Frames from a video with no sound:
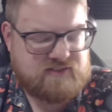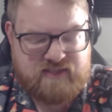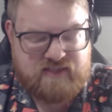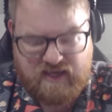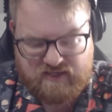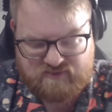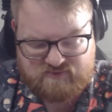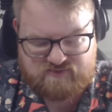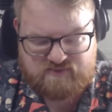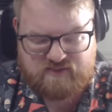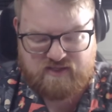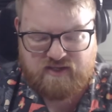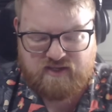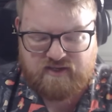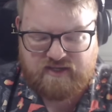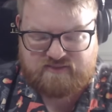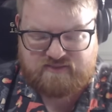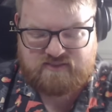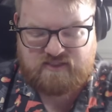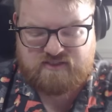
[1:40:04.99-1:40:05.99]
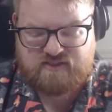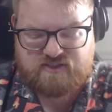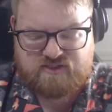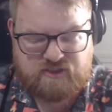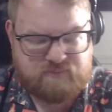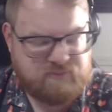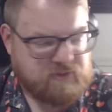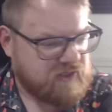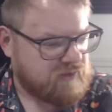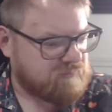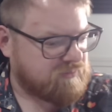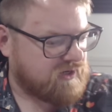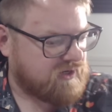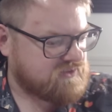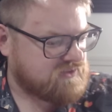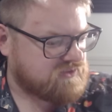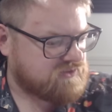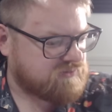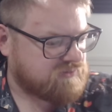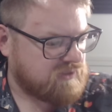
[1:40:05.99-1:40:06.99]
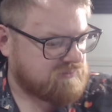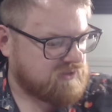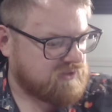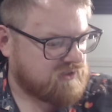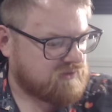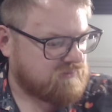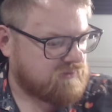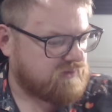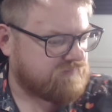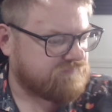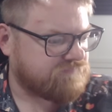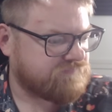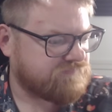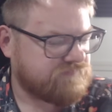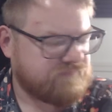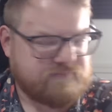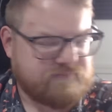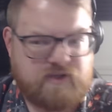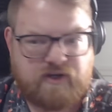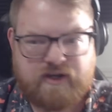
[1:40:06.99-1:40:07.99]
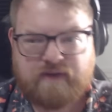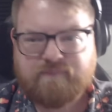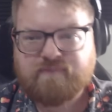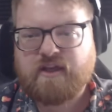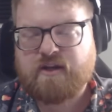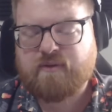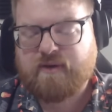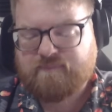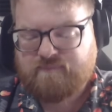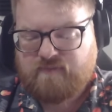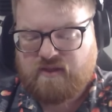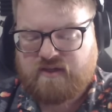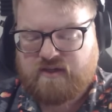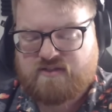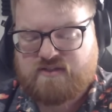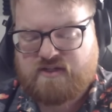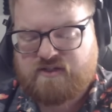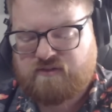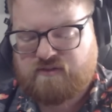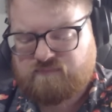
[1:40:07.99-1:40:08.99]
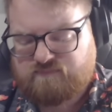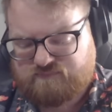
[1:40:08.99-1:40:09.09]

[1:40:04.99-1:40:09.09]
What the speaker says: Yes, it's TCG player prices is what I'm talking about. Okay. Anyway, continue.